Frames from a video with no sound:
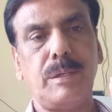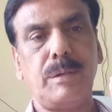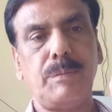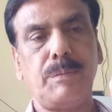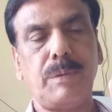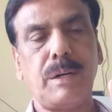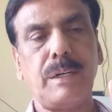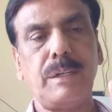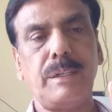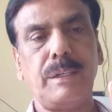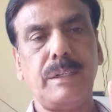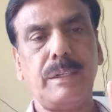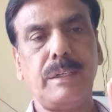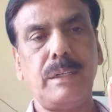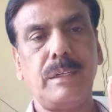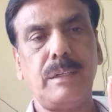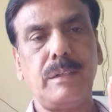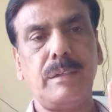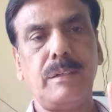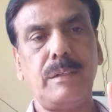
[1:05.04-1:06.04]

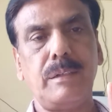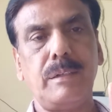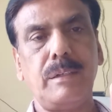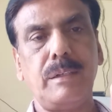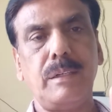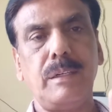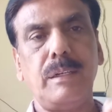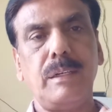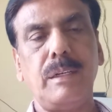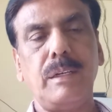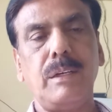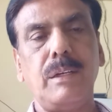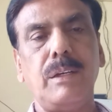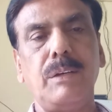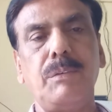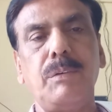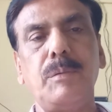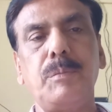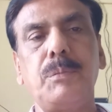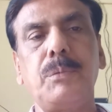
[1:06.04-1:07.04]
particle.
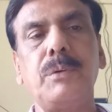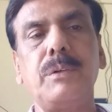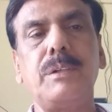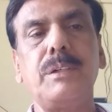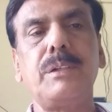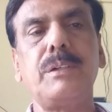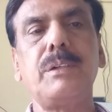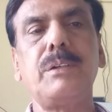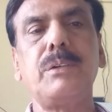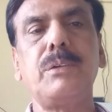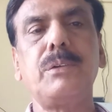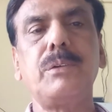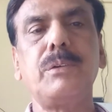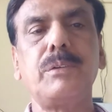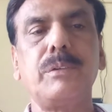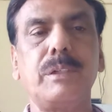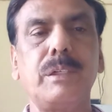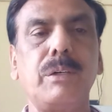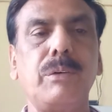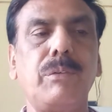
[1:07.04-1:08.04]
If you put it into
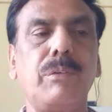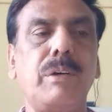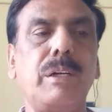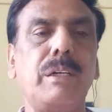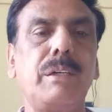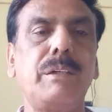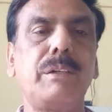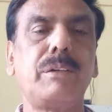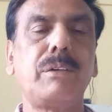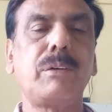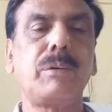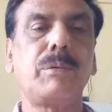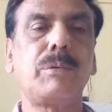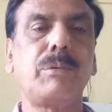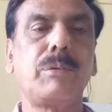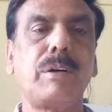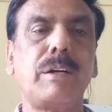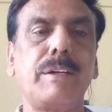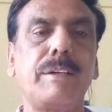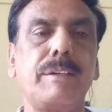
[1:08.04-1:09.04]
1 liter of
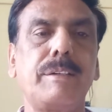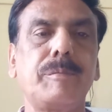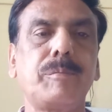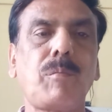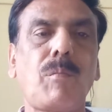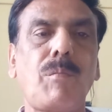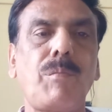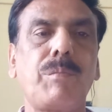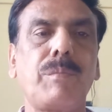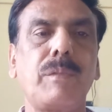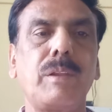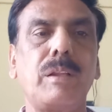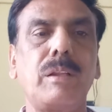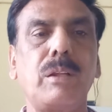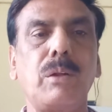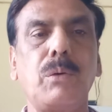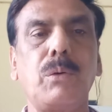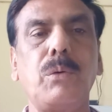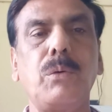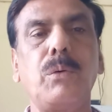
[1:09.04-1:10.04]
water,
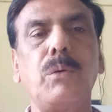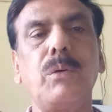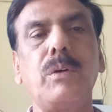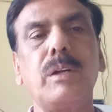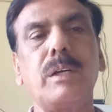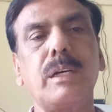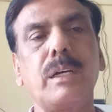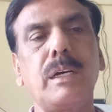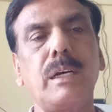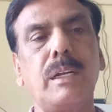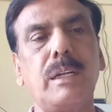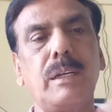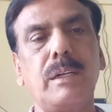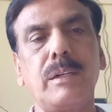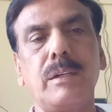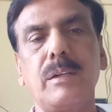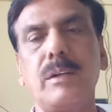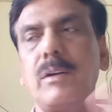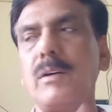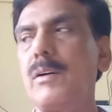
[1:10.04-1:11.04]
the whole color
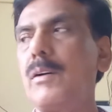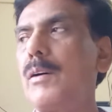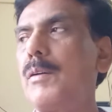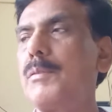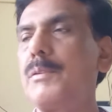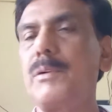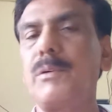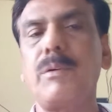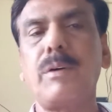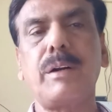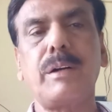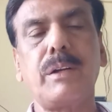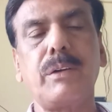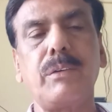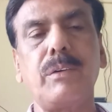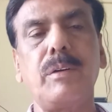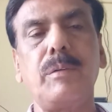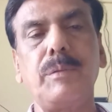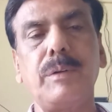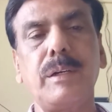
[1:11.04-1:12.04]
of the water
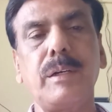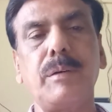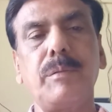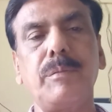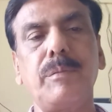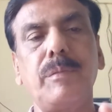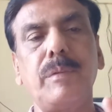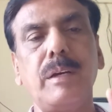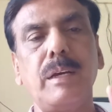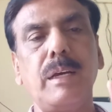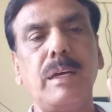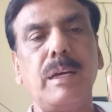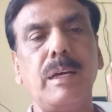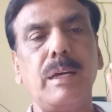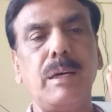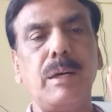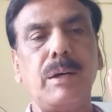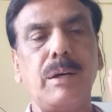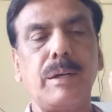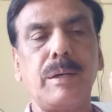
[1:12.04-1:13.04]
will become
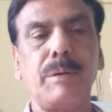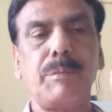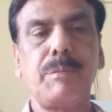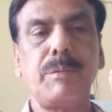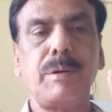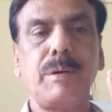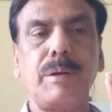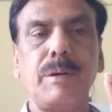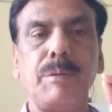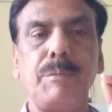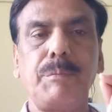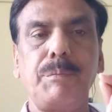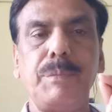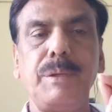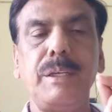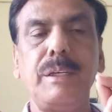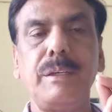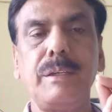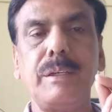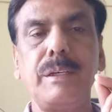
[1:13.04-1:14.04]
okay,
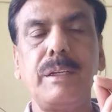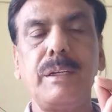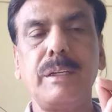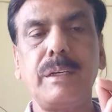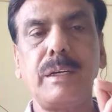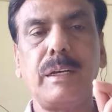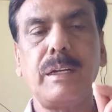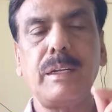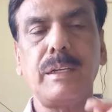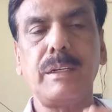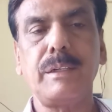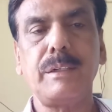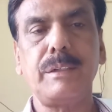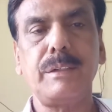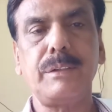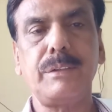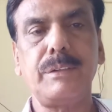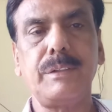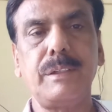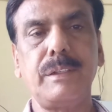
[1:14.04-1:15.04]
pink in color. It
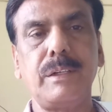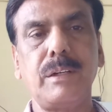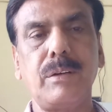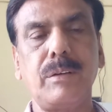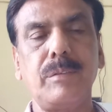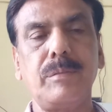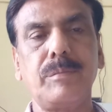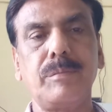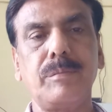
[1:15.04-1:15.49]
is here now.